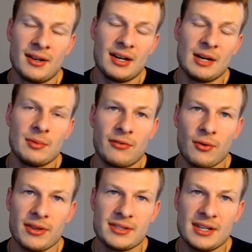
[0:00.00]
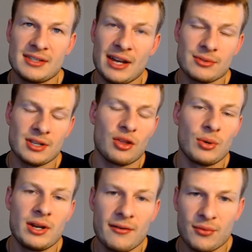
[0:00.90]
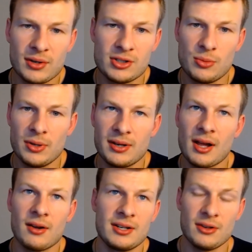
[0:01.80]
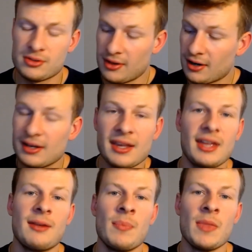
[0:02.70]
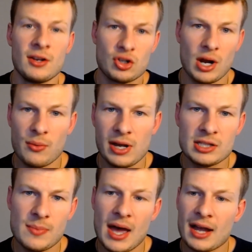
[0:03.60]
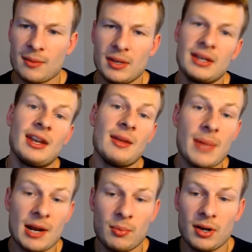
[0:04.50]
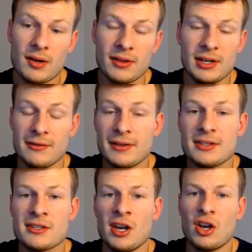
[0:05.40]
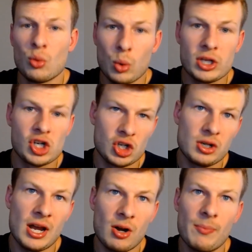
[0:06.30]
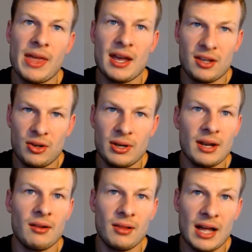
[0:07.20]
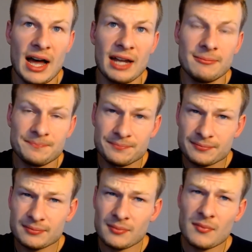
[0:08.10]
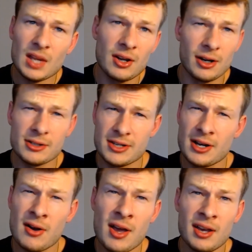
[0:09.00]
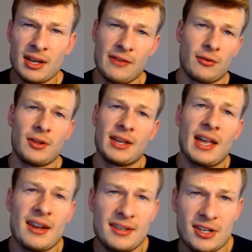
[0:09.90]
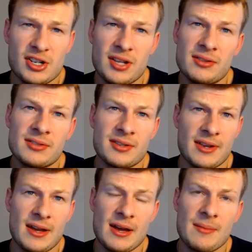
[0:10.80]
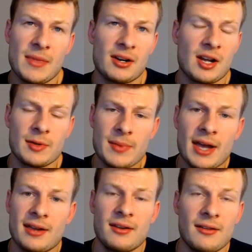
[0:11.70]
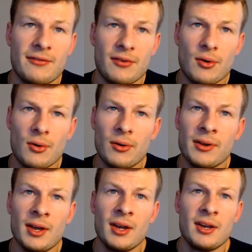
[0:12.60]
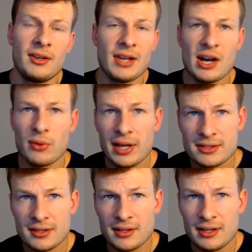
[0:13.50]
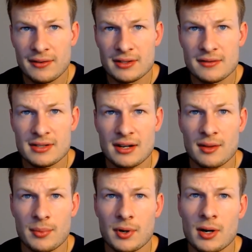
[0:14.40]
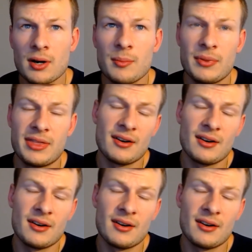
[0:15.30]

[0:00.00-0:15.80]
before the season. That was a 3-year, $42 million deal. So they're going to get Trey Waynes back, immediate impact player on the defense, which should help that unit a lot. Also, if we're looking at additions that are coming back into the fold, you got Waynes on the defensive side of the ball, but then on